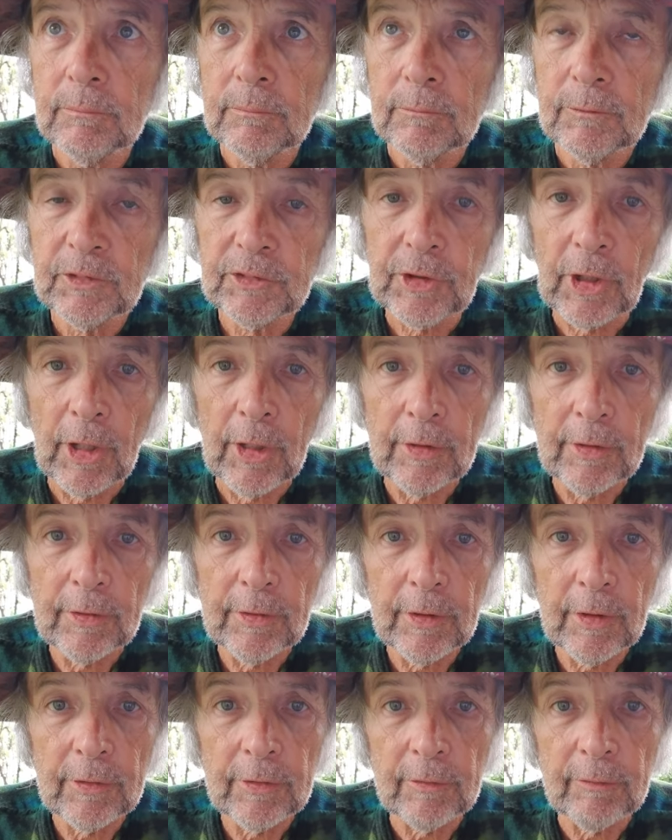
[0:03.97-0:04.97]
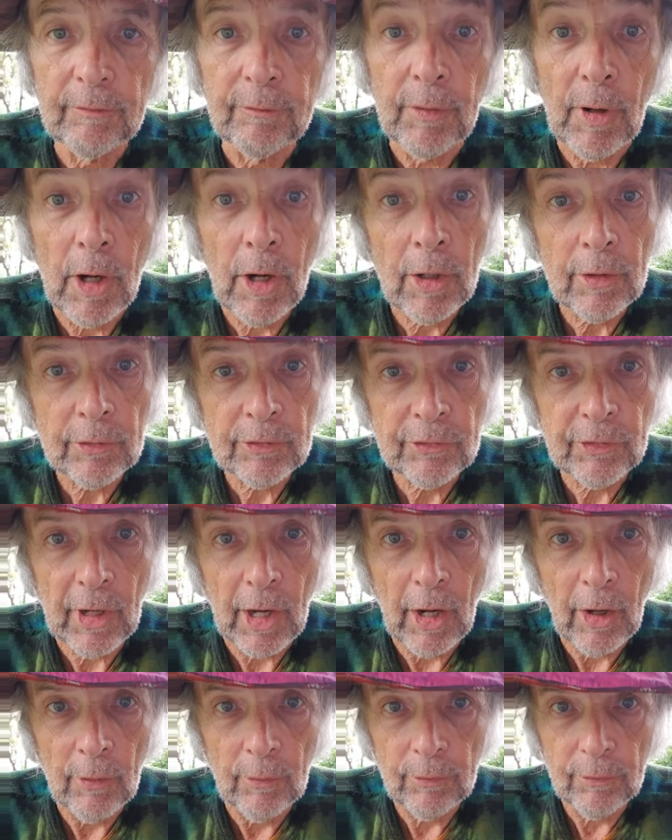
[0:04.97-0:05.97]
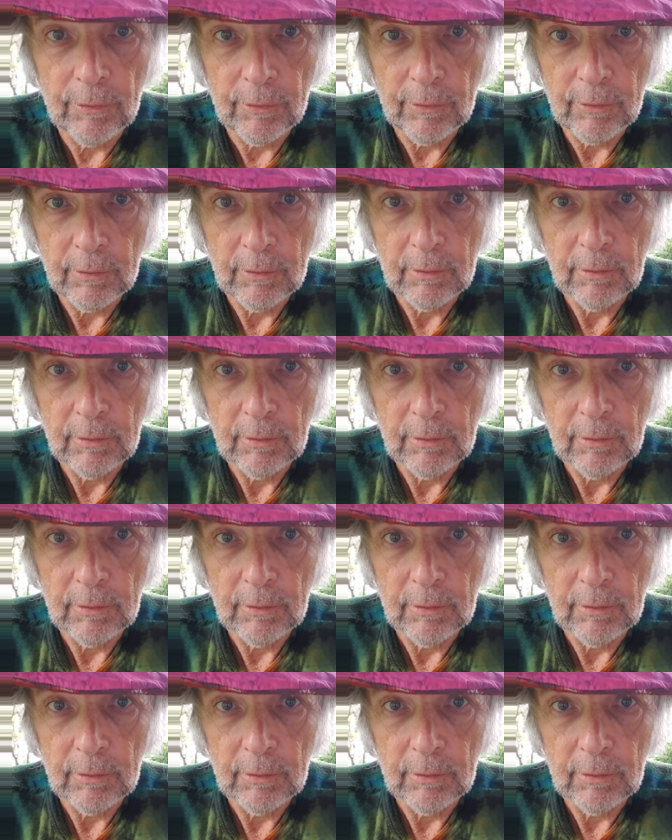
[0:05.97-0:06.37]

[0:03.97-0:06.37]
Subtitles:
sited on the far south